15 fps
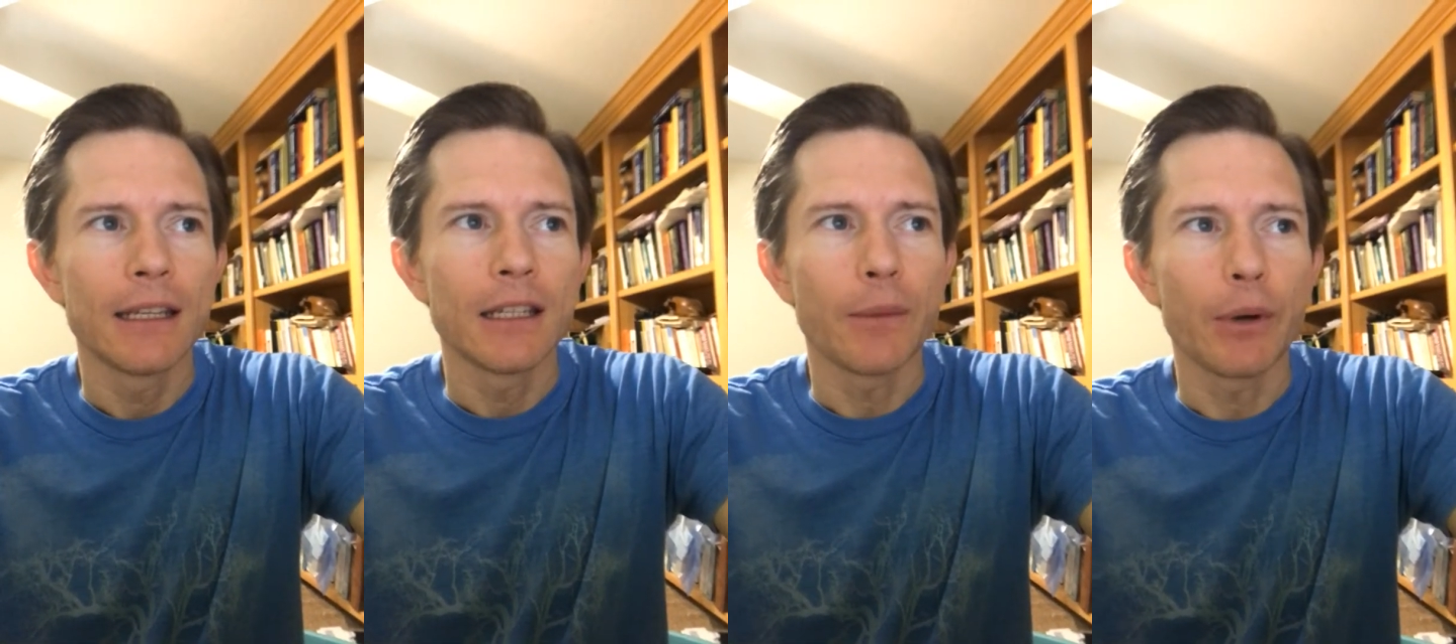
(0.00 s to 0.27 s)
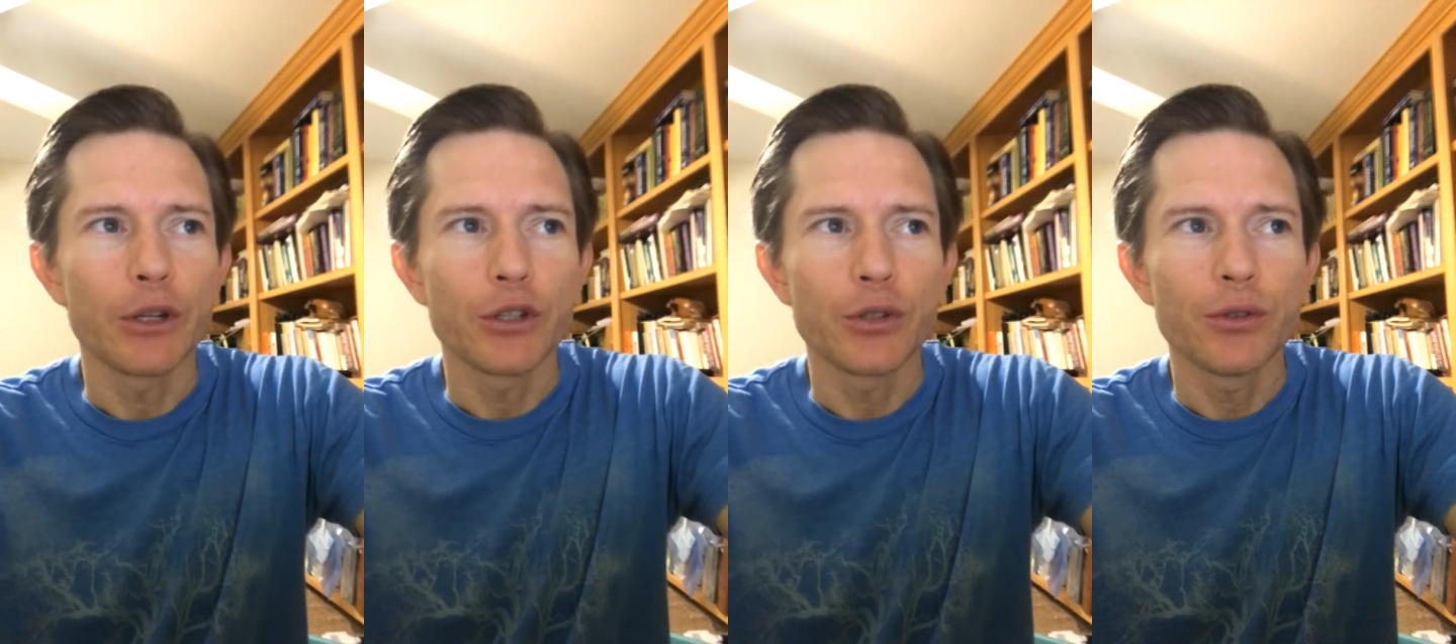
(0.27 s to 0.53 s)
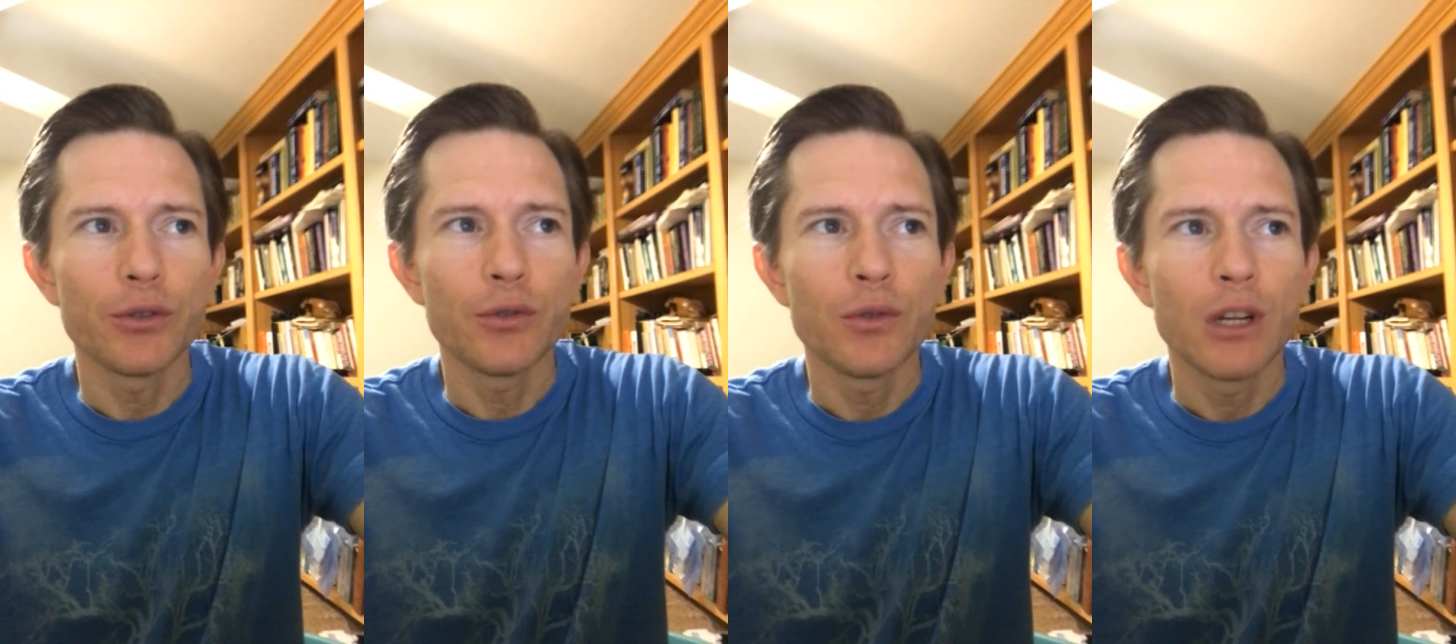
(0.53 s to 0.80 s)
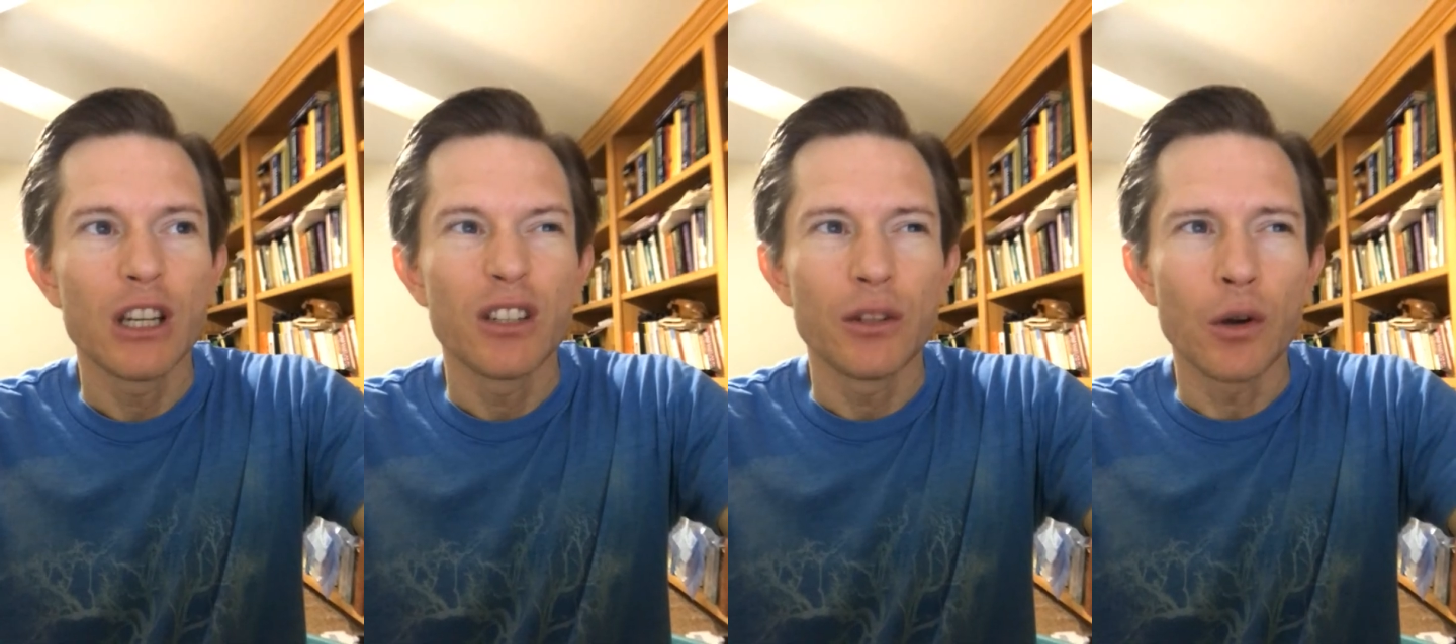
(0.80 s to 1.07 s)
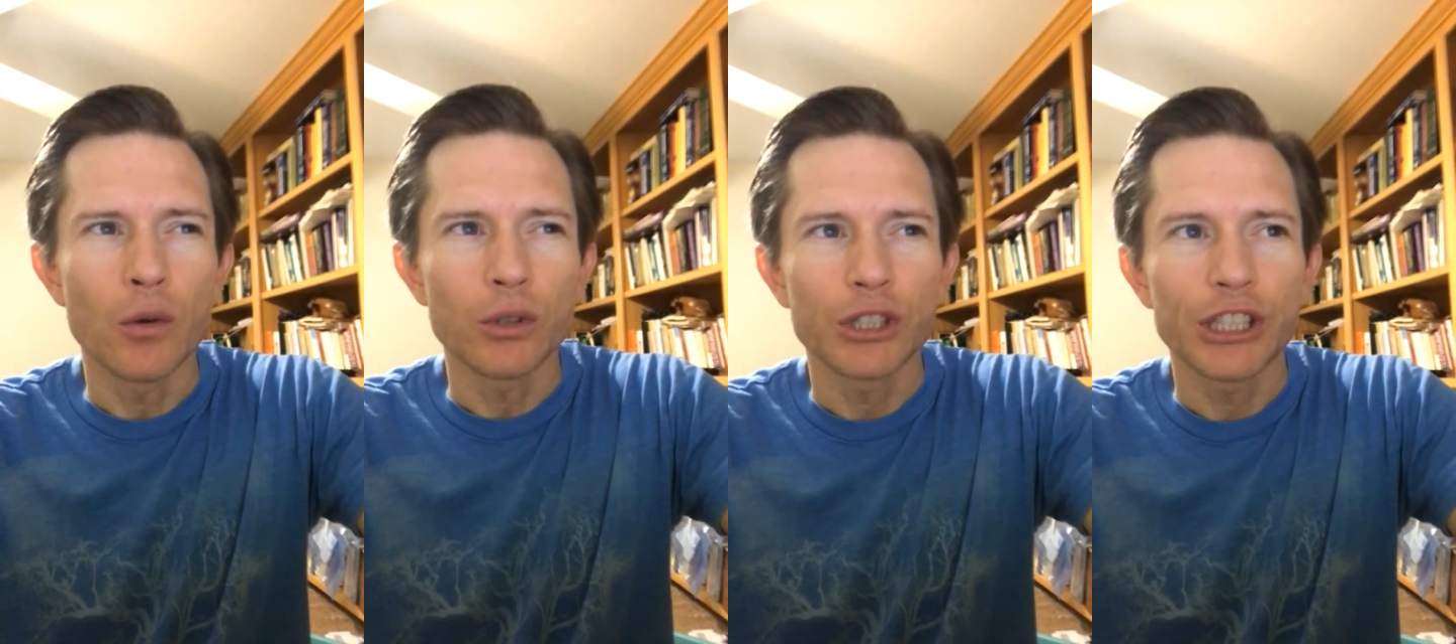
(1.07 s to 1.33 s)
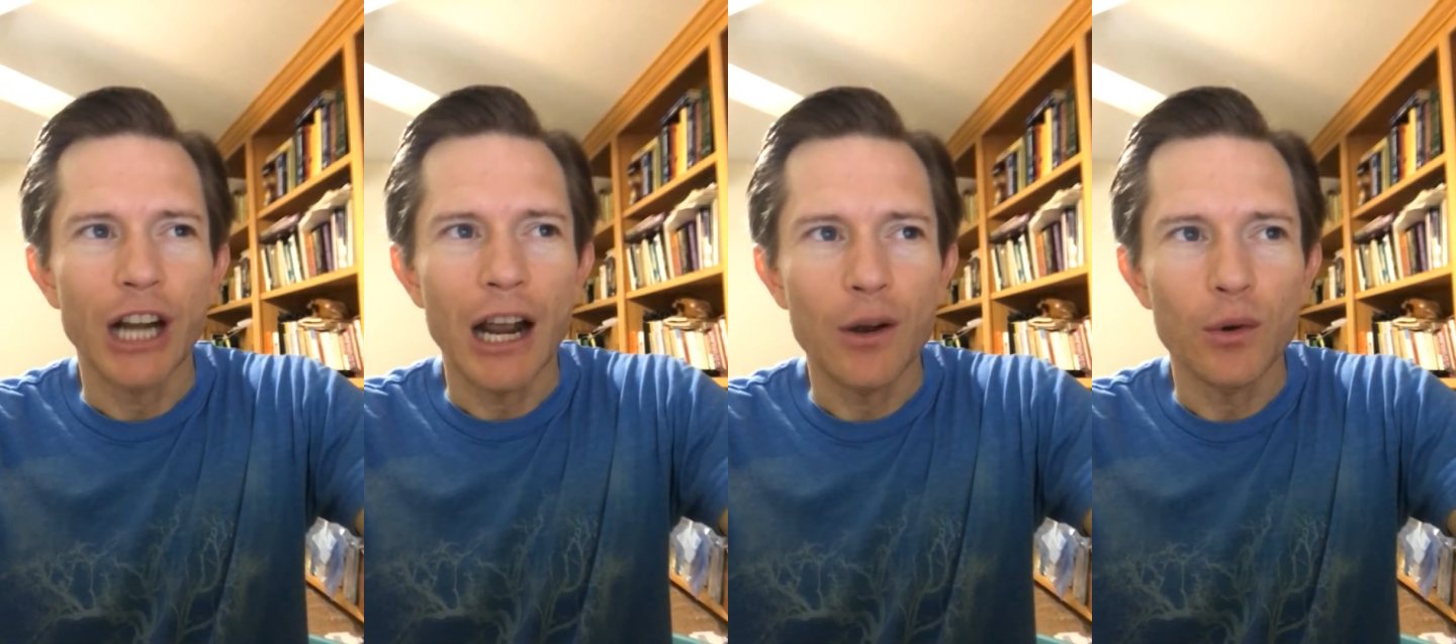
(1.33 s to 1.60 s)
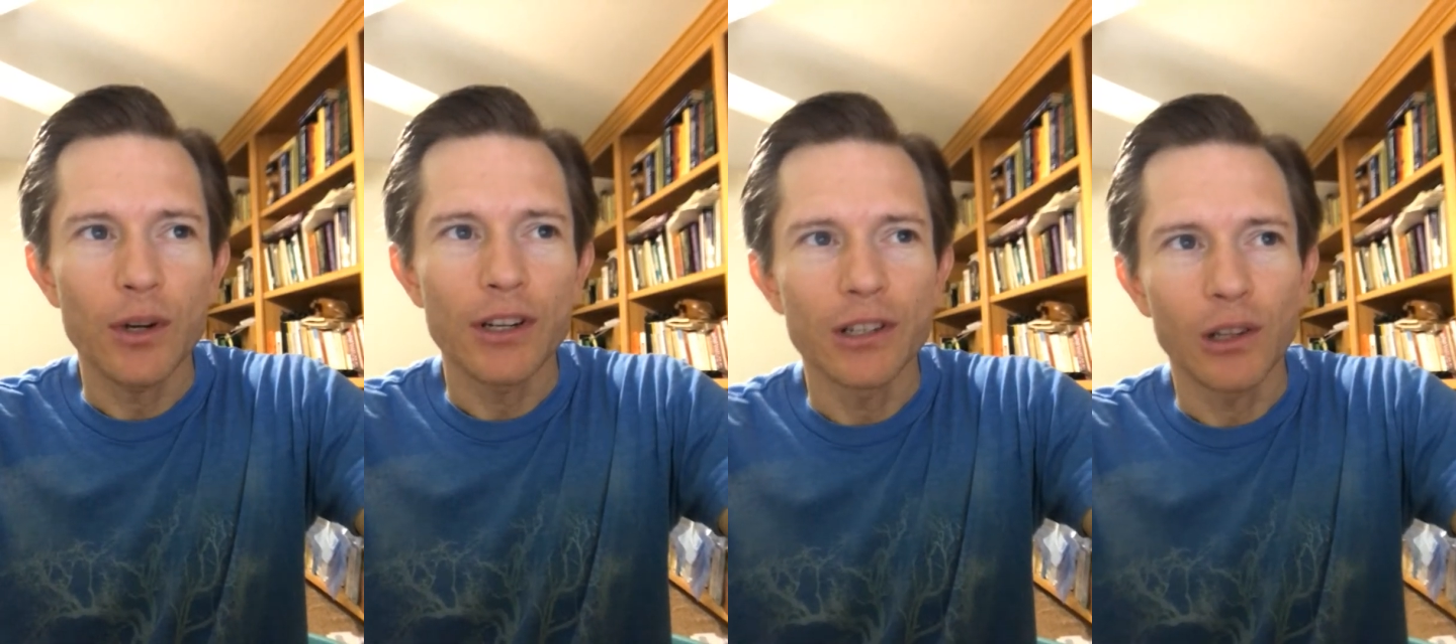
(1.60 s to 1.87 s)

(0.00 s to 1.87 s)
Number two, don't shower